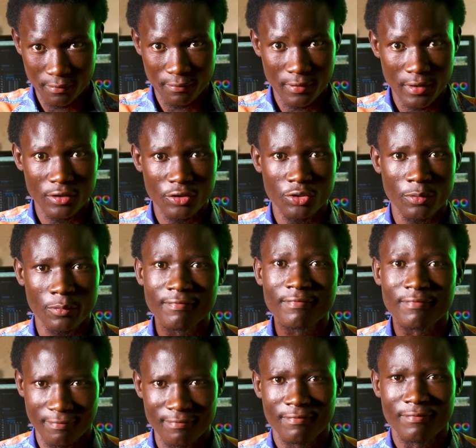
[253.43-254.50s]
Very sure.
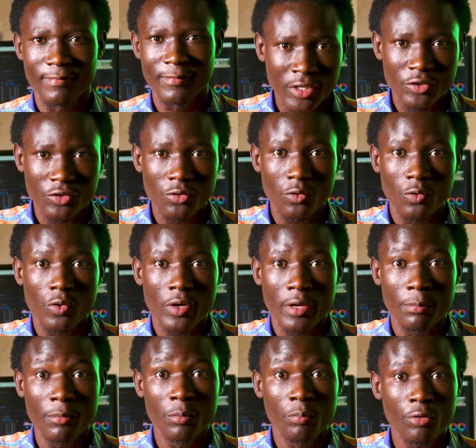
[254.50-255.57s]
So
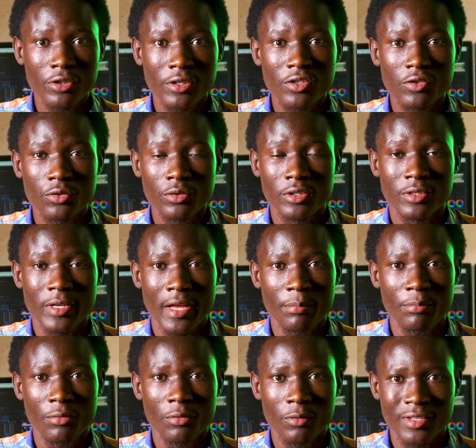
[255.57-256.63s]
an important tool to
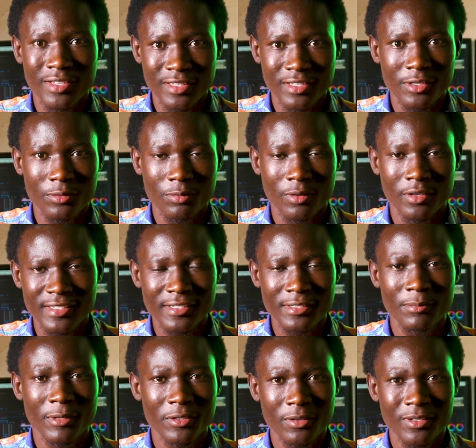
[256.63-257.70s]
help you in this
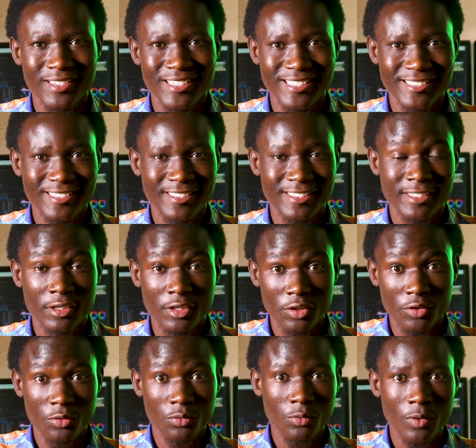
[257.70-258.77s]
method is the
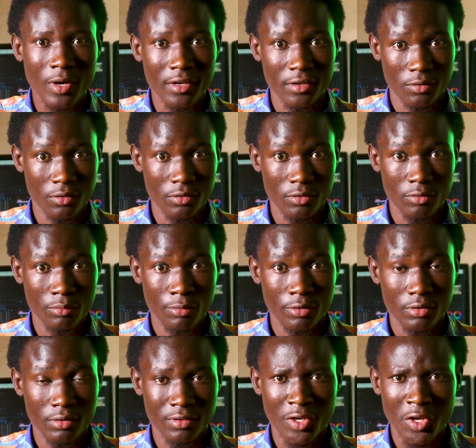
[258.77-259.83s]
do and the undo
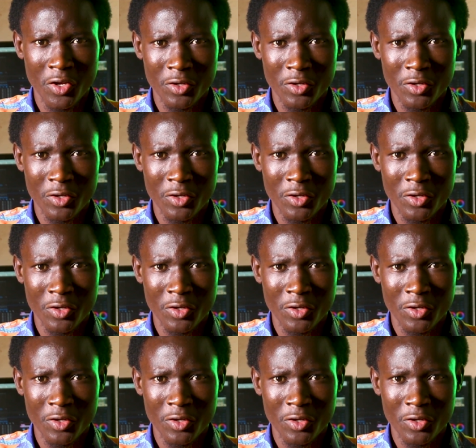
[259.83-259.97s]
button.